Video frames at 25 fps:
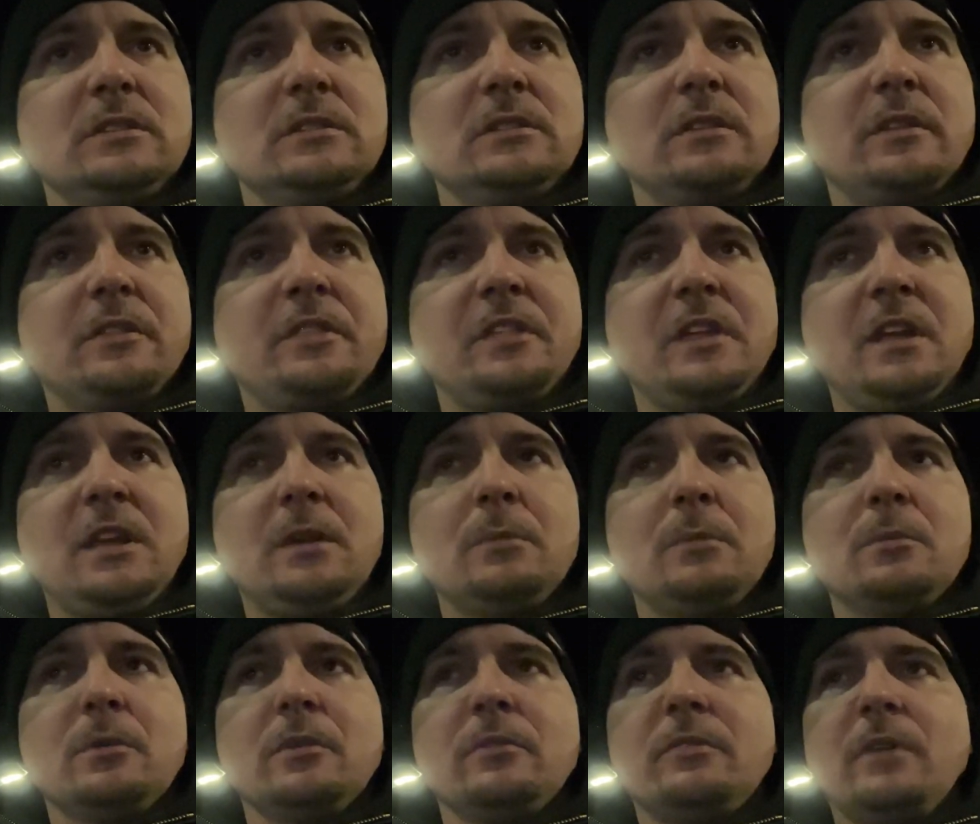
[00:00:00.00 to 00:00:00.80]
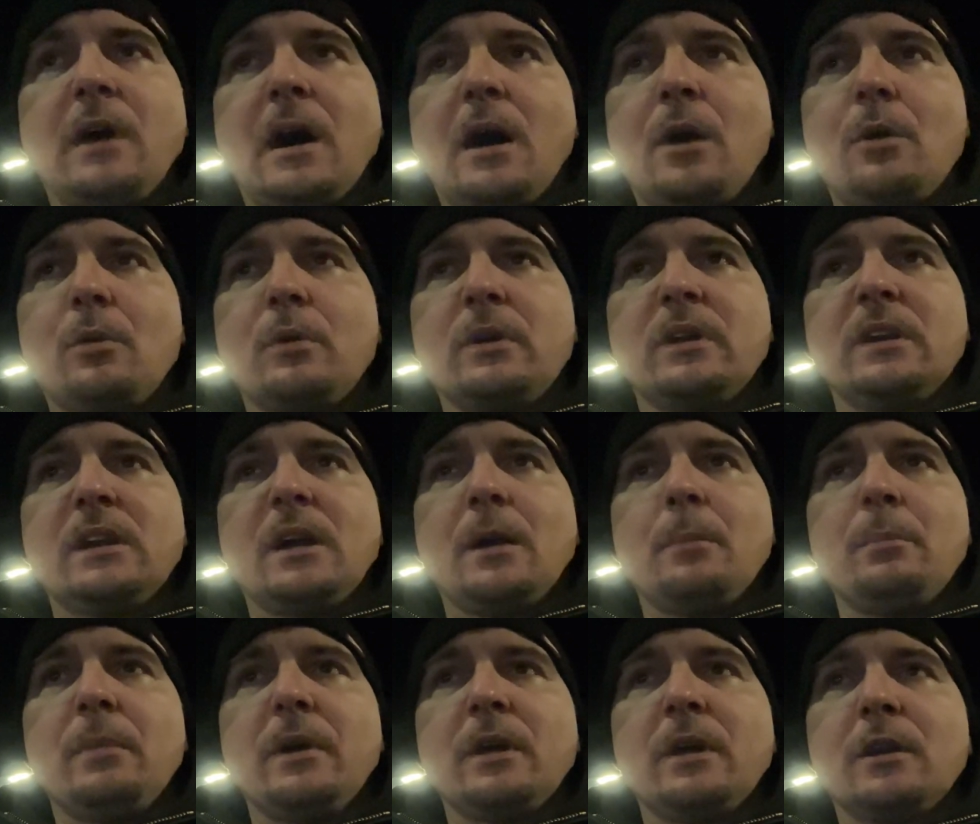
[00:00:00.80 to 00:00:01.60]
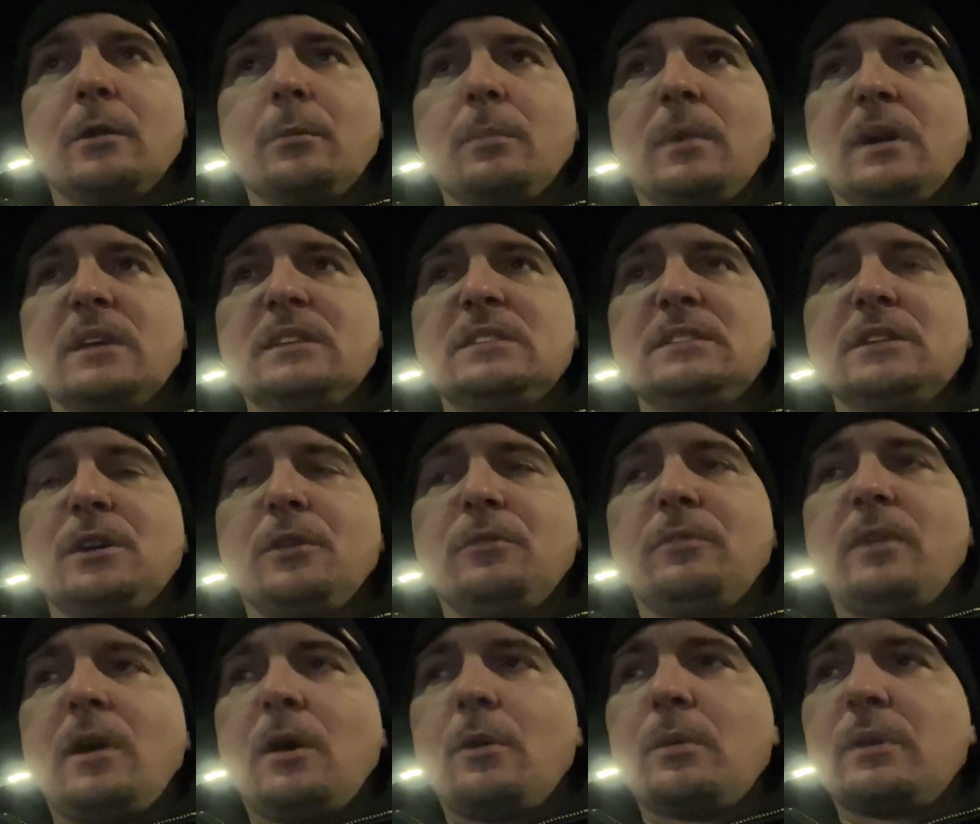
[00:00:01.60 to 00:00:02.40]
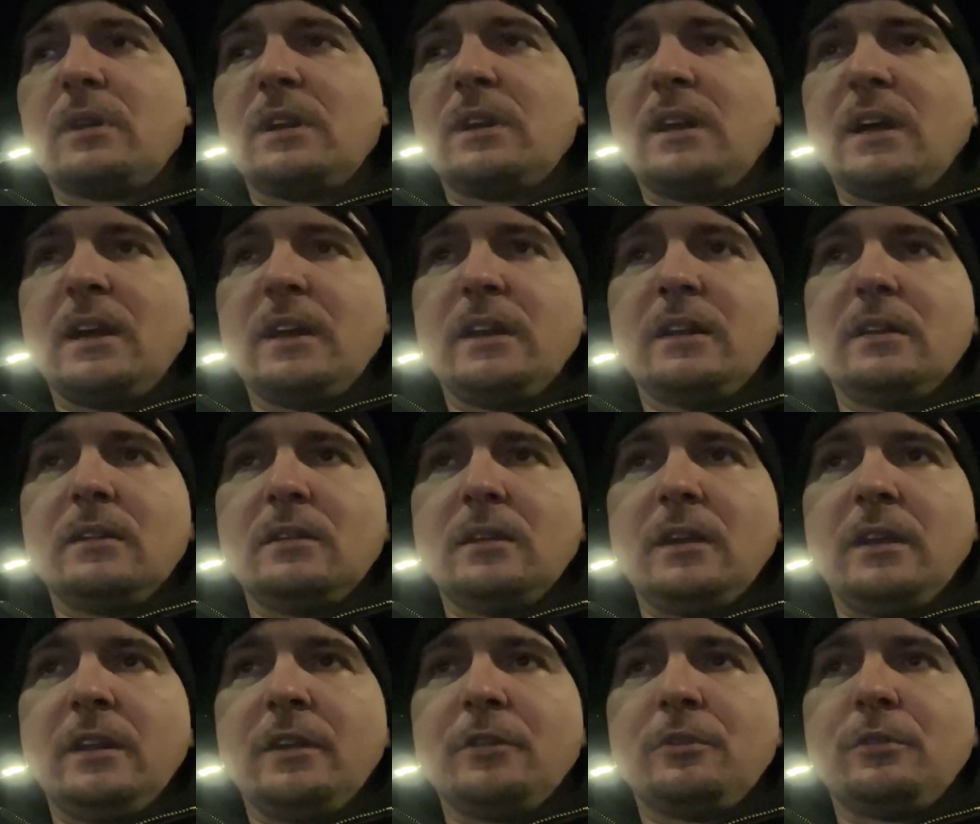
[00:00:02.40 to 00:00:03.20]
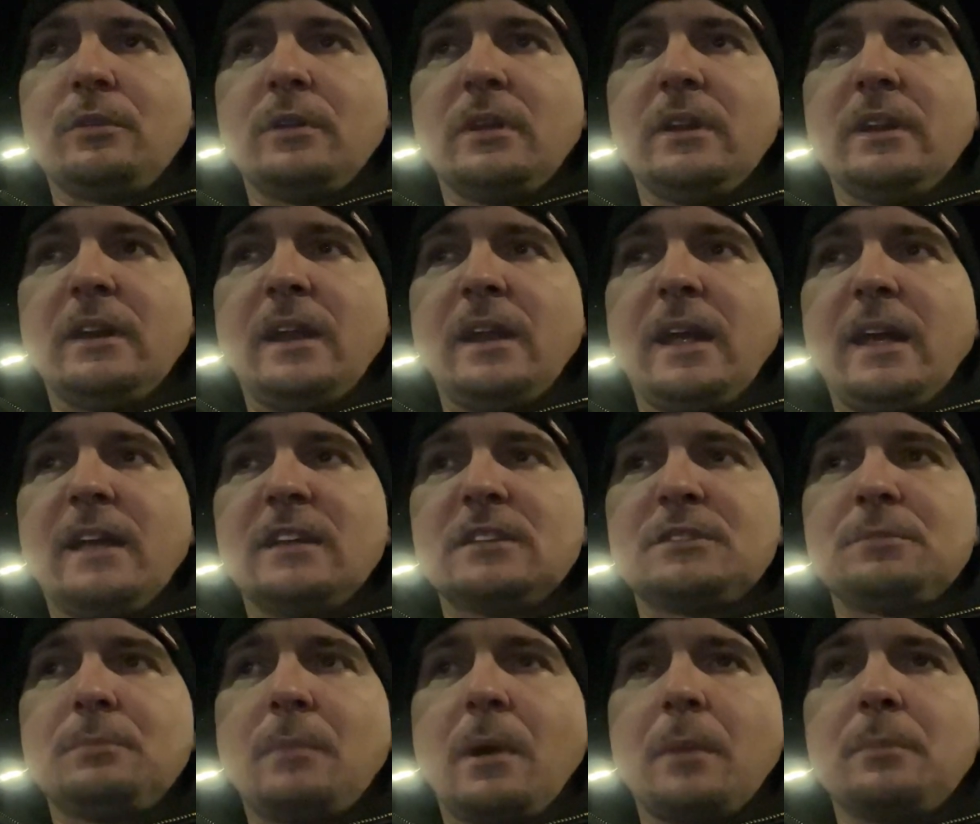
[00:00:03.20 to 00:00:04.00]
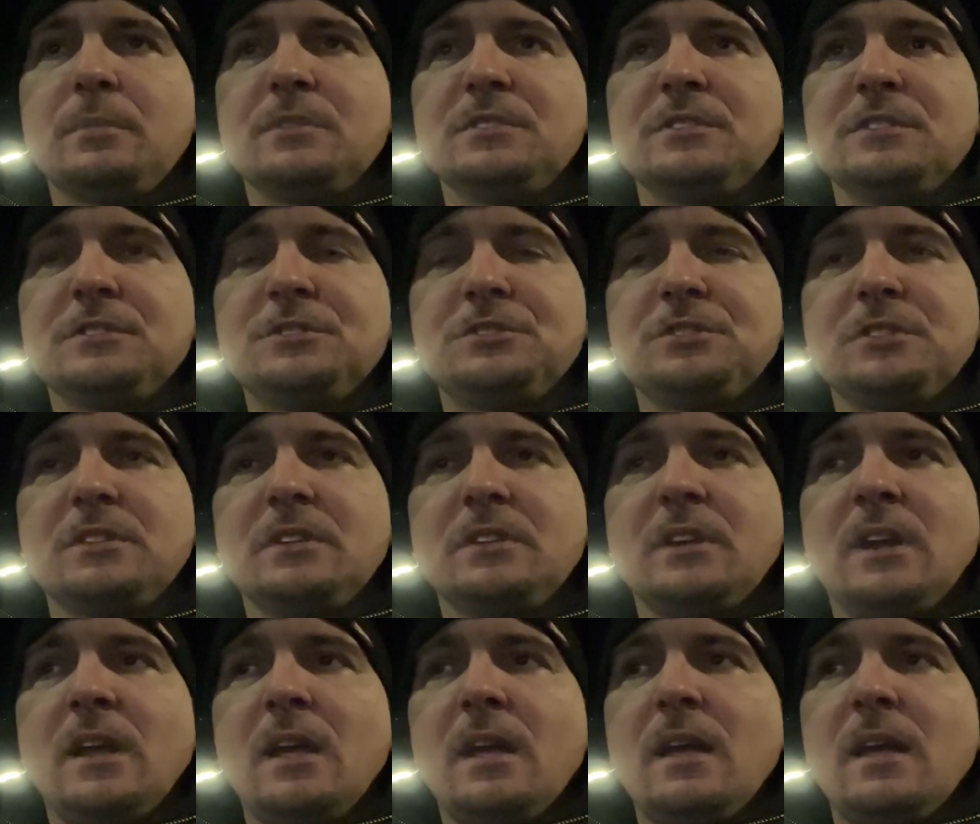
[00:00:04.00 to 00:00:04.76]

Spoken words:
theme of, how can I better myself? How can I enhance my position?